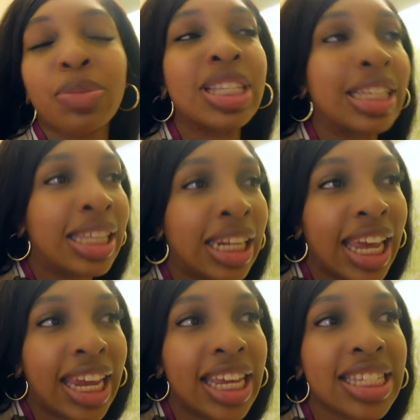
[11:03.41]
We see the
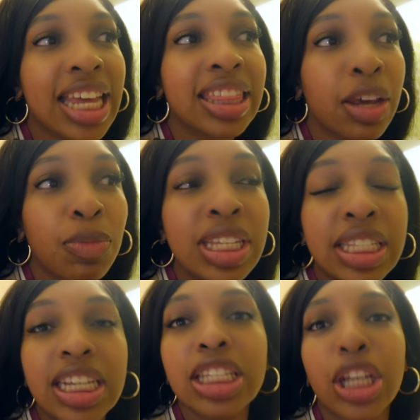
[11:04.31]
ladies and then we
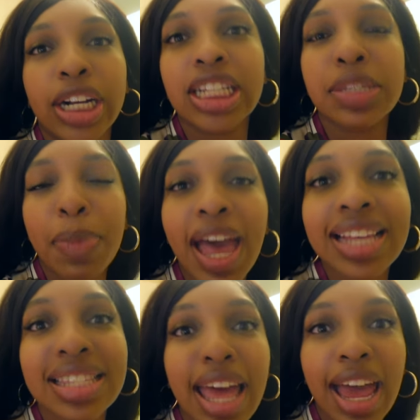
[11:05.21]
see certain
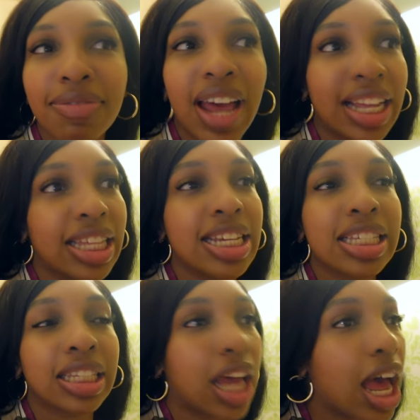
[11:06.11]
spots that have like these
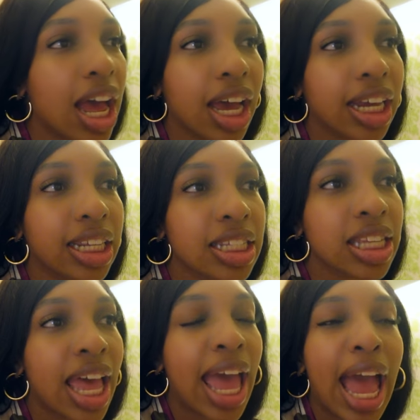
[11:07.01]
lines
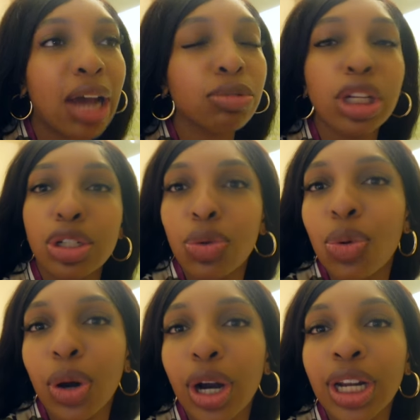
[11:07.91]
out the
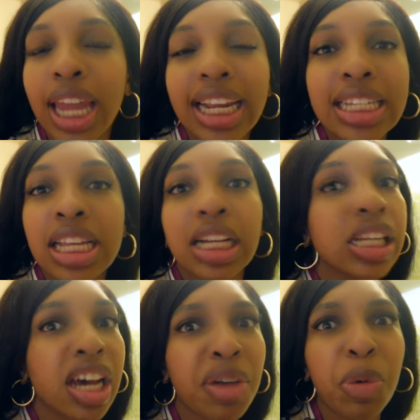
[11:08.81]
door like it's a
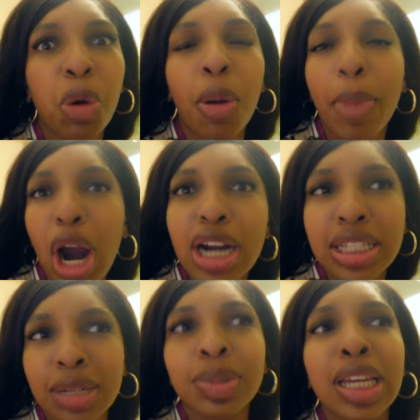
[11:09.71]
club or a bar or
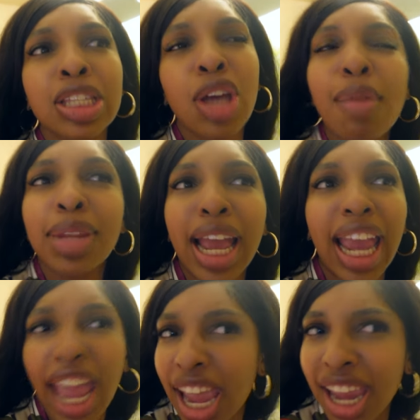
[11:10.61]
something so i'm like
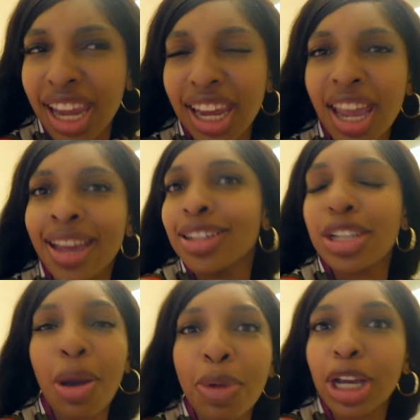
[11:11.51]
hey do
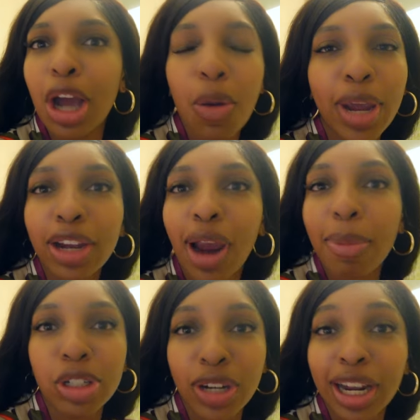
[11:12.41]
y'all want to go in grab
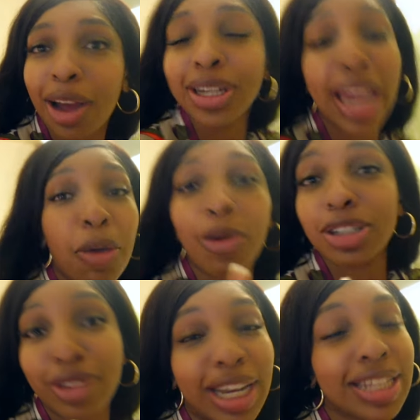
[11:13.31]
a drink i only had one
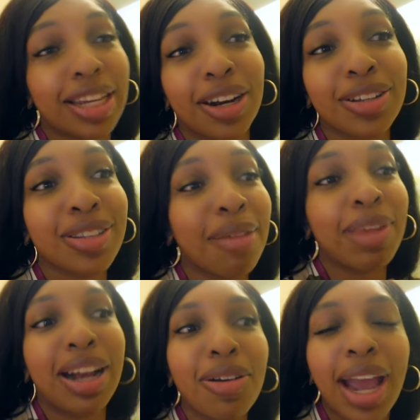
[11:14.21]
drink at dinner so i'm
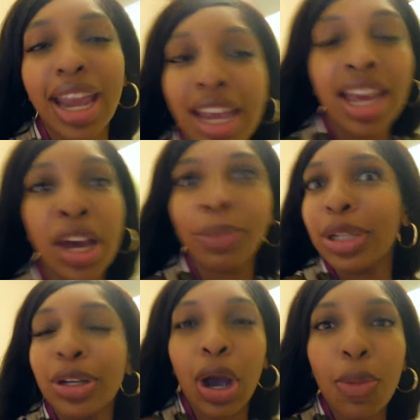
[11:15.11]
like okay we
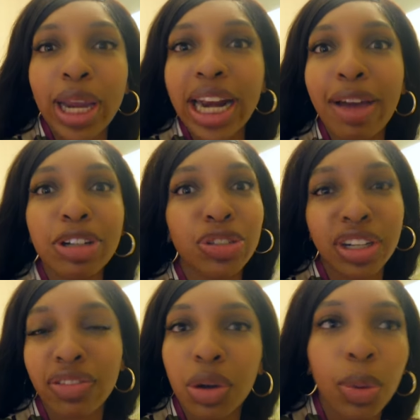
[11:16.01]
can go in have a
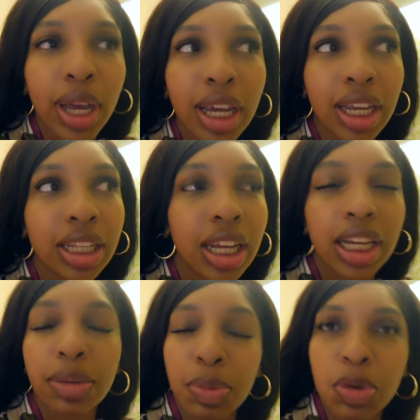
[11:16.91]
drink real quick and then
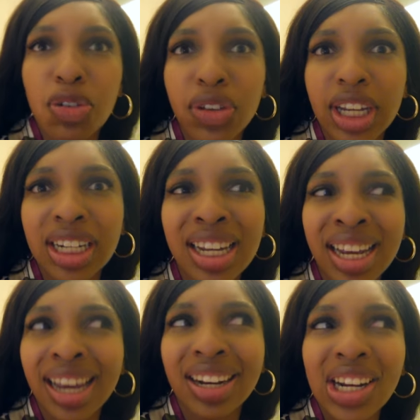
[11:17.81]
keep it moving
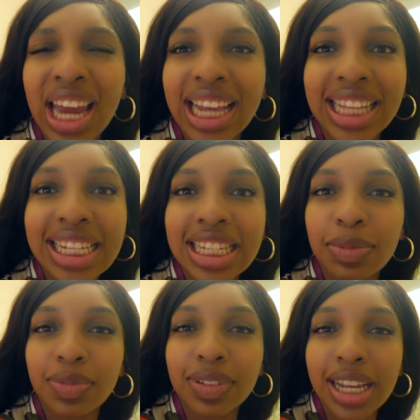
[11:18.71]
and they're like that's
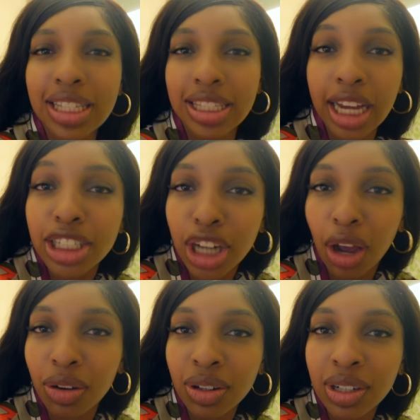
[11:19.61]
a that's a sex
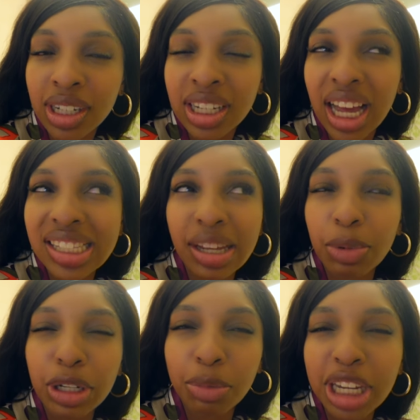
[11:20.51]
show i said what
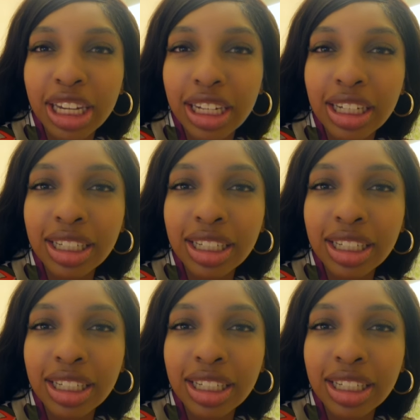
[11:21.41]
do you mean